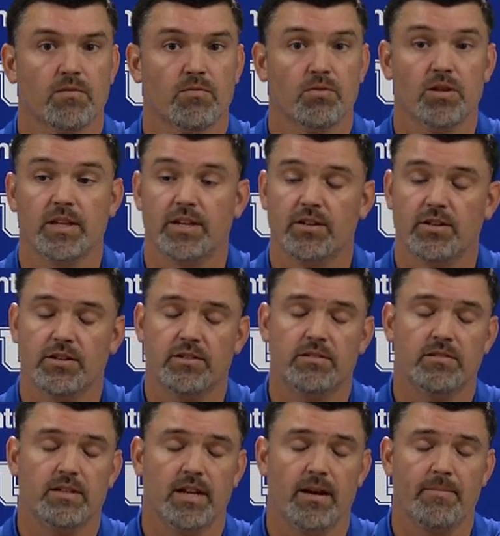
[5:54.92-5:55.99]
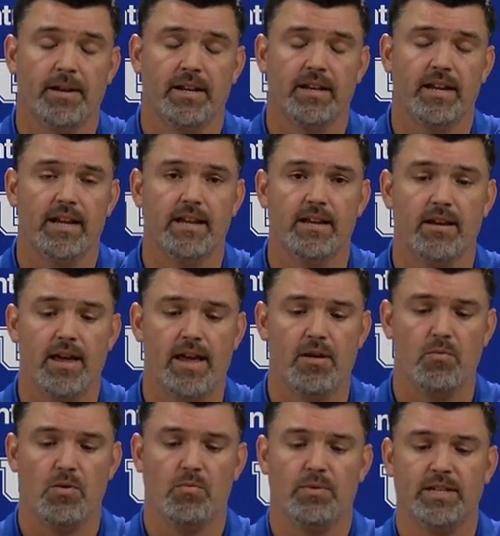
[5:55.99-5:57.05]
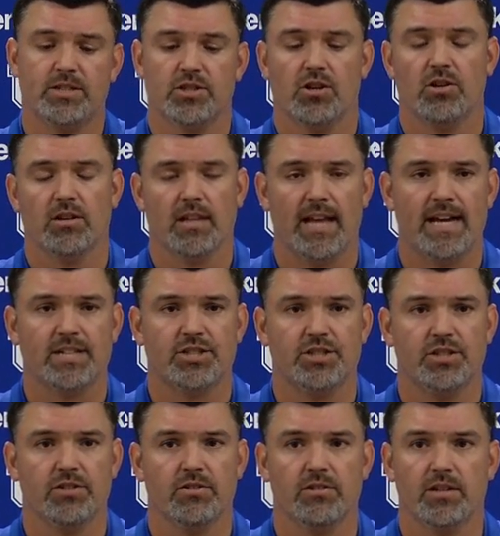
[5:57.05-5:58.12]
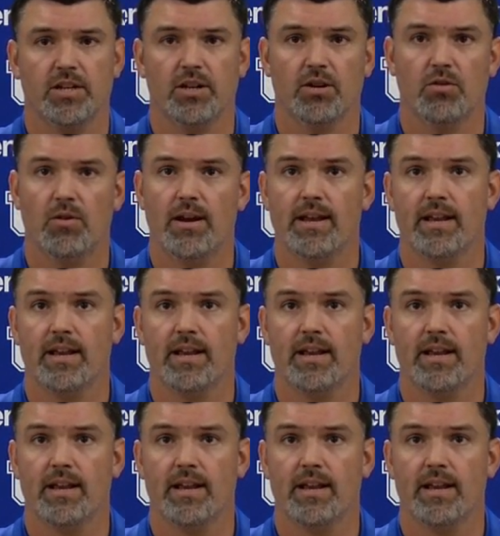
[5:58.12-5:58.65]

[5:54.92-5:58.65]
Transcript: Really good. Yeah, I mean, and when we saw it last year, you know,